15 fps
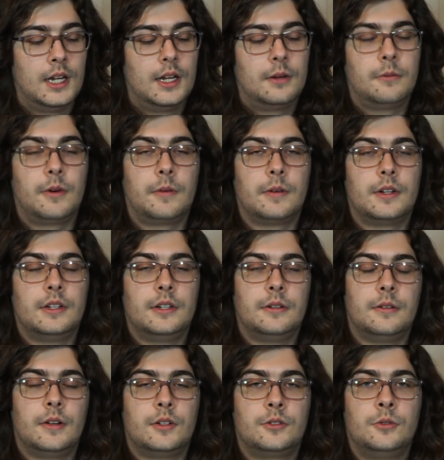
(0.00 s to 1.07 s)
we would
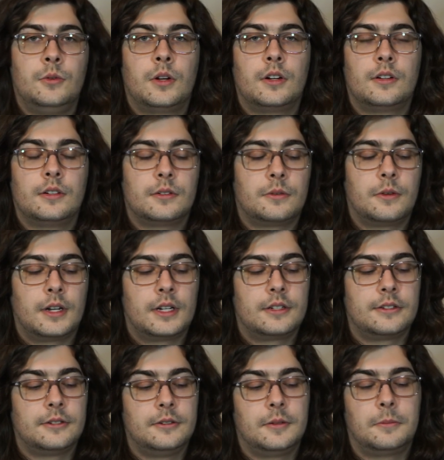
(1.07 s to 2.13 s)
do
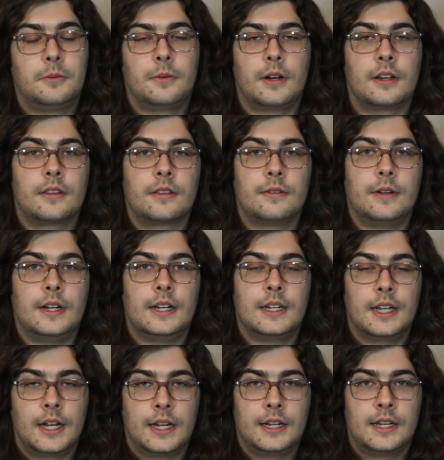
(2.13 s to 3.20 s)

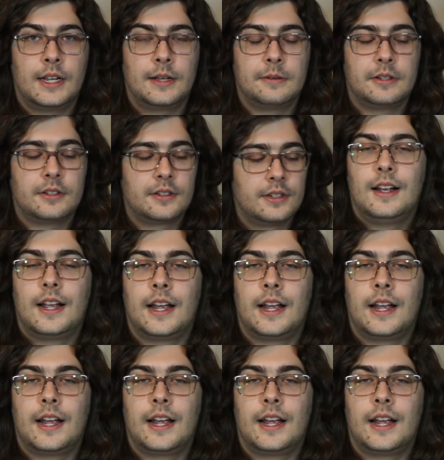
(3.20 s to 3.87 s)
222.39 damage.